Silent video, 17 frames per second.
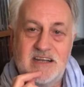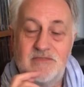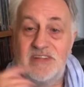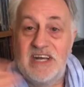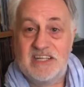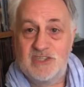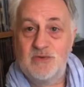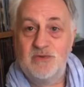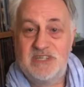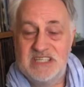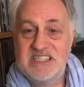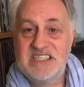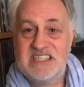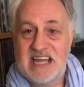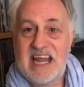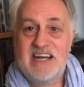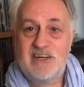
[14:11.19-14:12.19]
That's what it
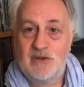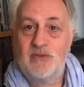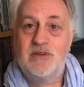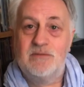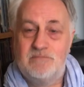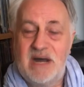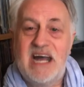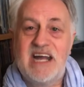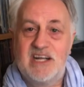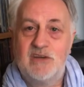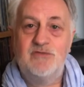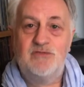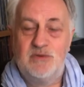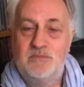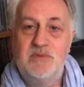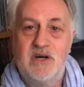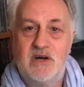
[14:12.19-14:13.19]
said on the back of
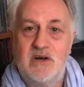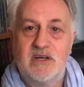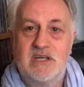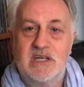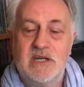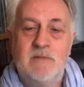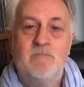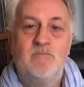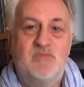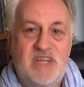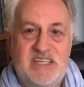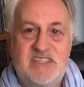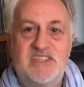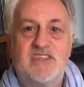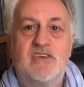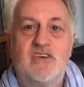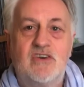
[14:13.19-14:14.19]
the book.
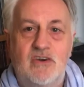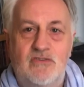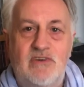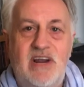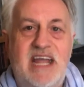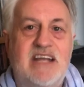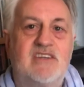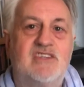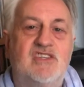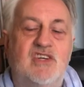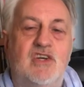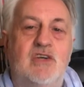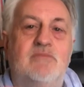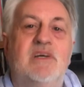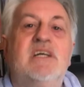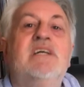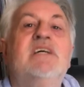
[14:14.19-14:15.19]
That's the correct
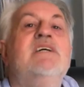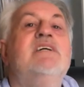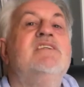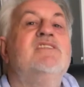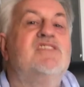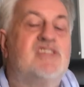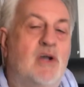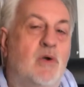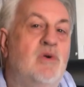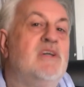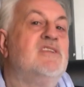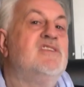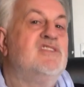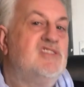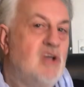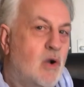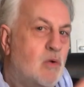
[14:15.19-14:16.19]
term. So
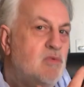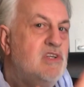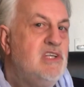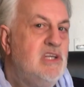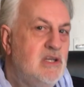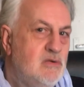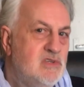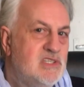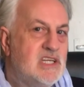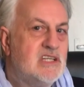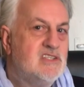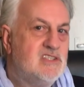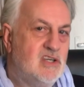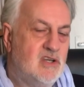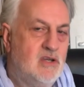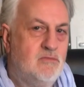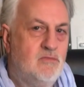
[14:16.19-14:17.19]
don't use a
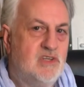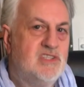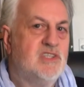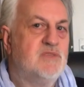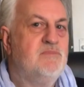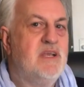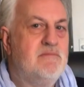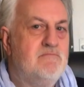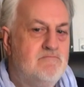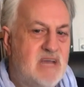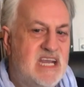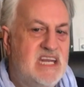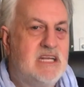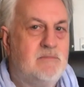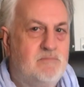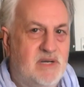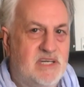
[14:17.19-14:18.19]
term which has been
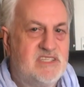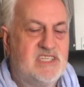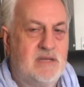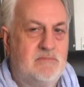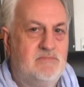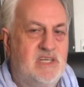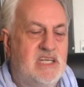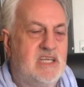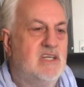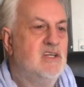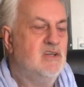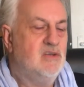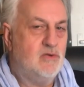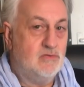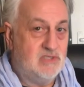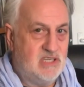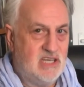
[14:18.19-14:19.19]
made up by somebody
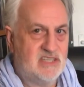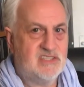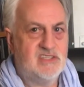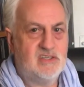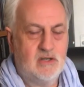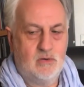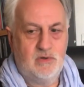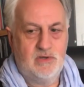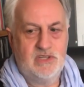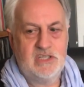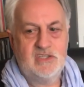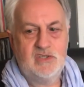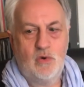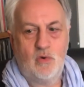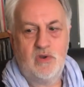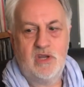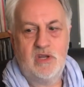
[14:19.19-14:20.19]
who doesn't know what they're
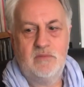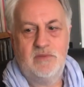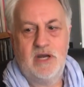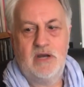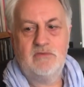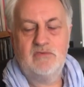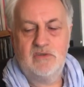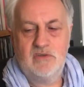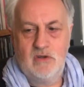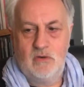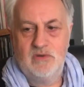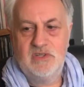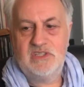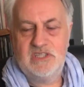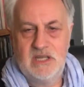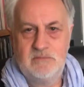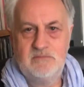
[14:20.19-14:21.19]
talking about. Go
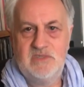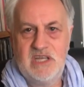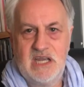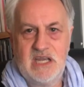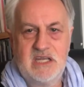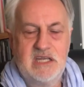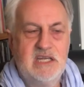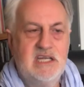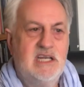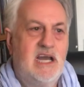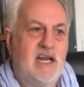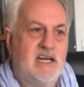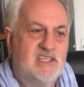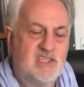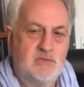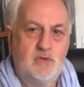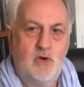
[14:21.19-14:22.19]
with diptych, and
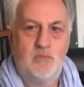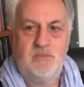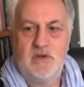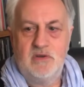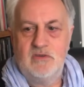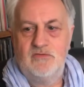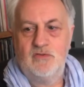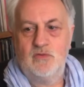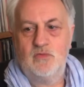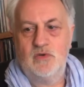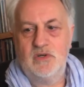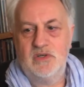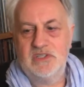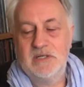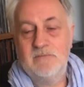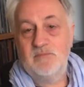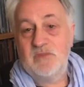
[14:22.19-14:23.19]
it's a more beautiful
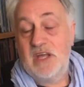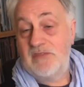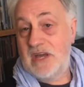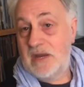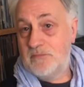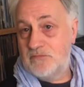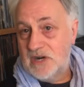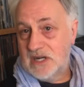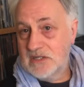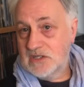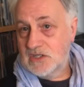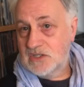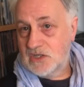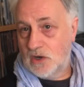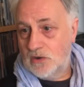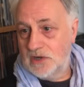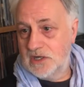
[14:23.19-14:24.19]
word. And that brings
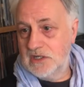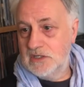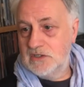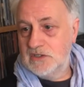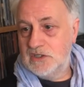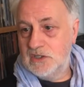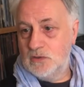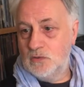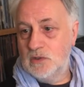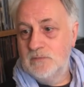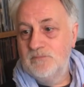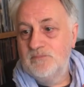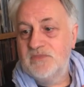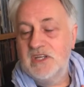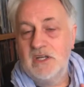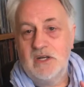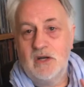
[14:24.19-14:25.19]
us on to,
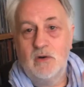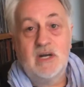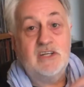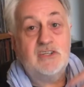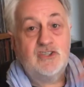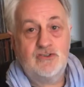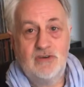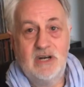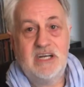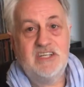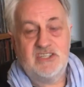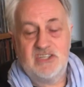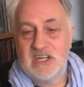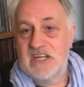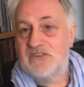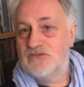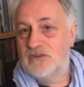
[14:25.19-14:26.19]
you know, a
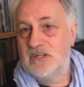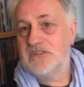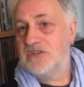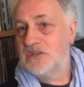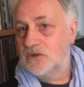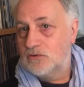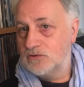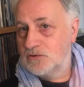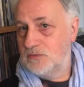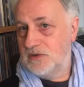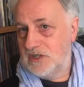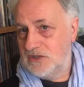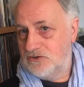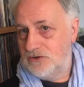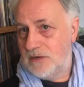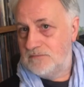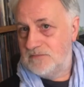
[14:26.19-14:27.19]
trilogy. A trilogy, of course, would be a
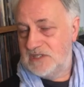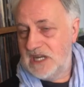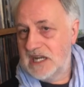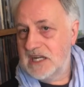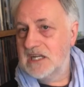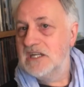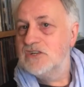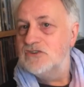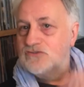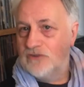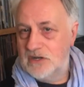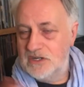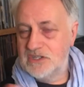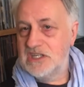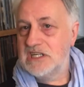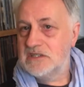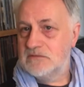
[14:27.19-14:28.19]
triptych.
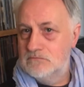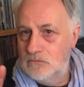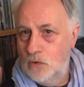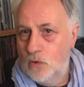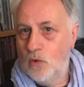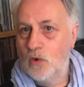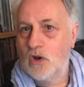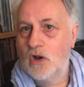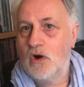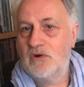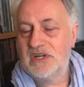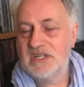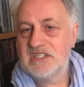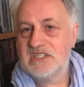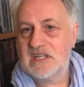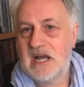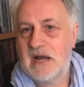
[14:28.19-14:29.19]
Trilogy is more long
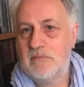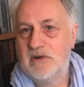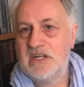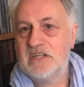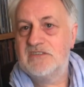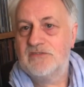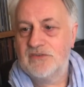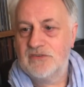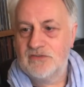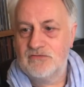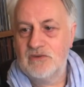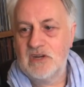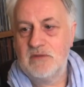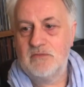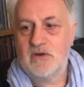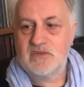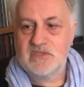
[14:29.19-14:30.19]
established for
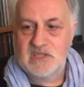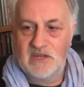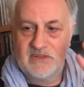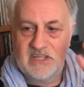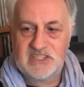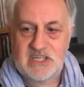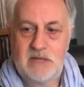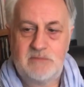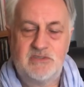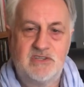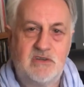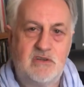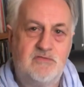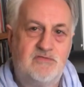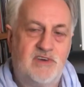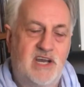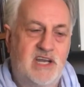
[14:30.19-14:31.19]
three books, and that's
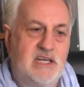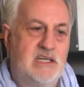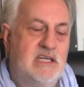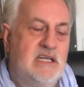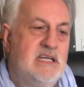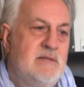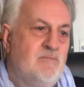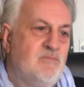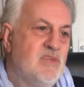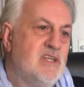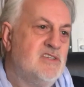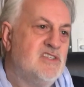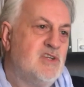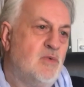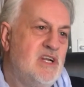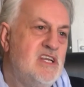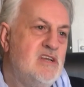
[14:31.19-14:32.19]
absolutely fine.
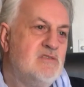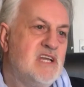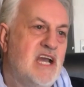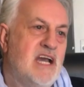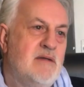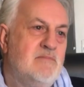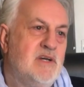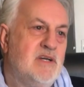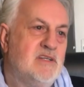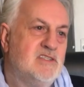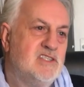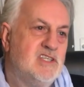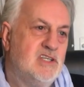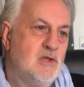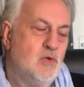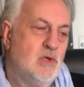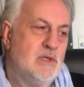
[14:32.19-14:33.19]
So when you come
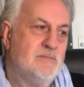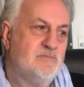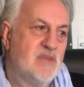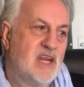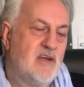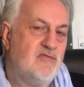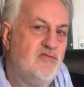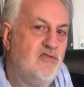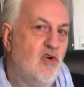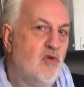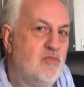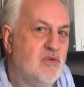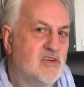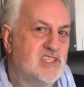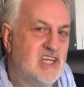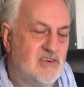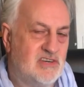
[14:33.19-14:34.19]
to a four
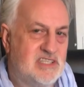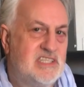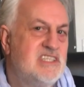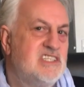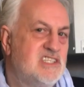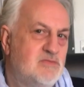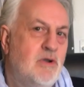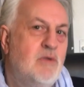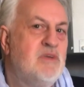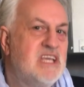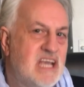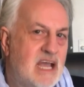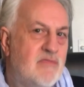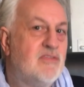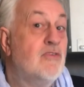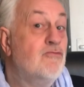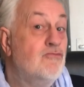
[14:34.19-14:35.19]
book series, this is where we
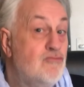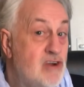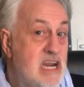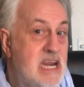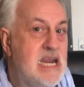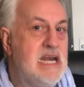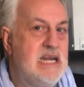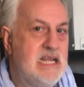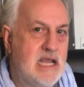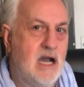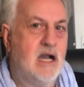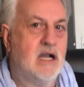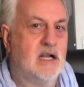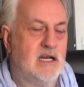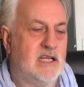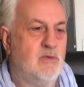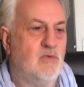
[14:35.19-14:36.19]
get the really
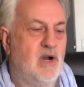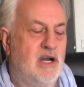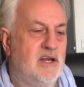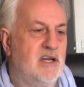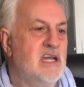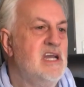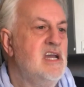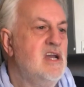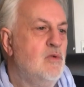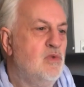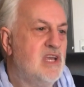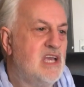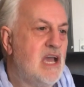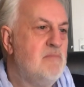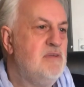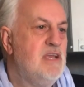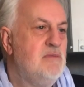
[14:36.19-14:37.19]
ugly one. We
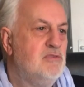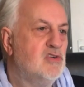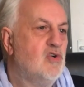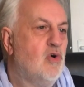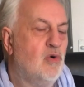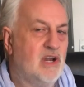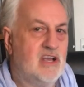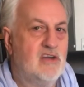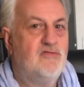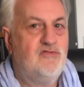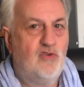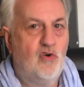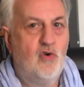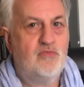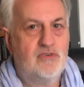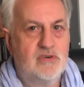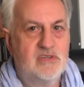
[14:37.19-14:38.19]
get people calling a
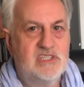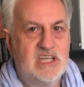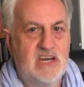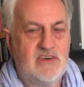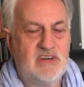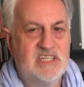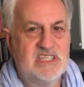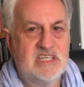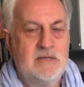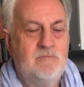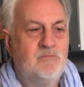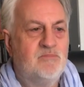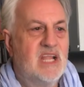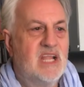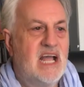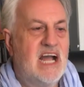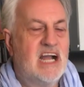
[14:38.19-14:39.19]
four book series
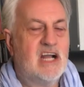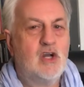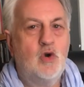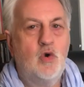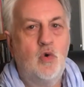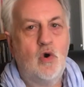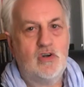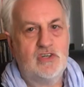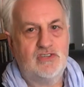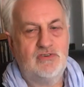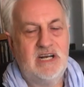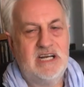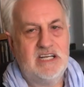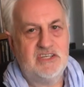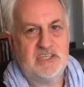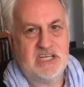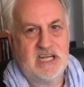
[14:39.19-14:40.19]
a
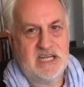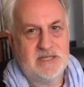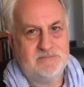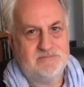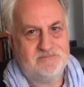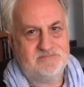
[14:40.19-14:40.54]
quadrilogy.